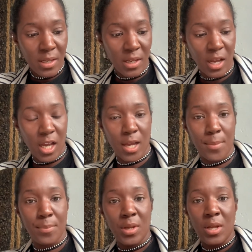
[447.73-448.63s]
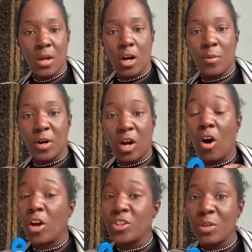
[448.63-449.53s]
I might
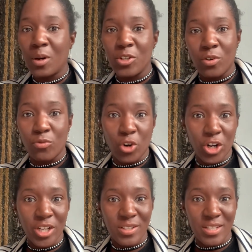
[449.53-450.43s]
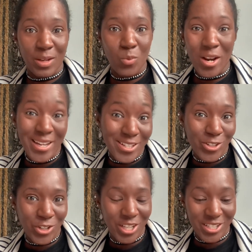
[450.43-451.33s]
hide them under a rug and say, what letter do you
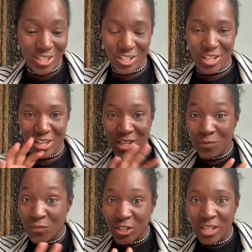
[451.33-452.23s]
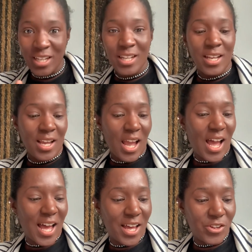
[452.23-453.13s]
think's under there? He can feel it,
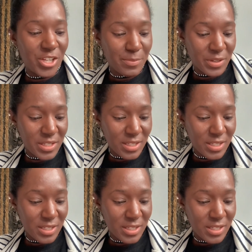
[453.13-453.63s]
and he might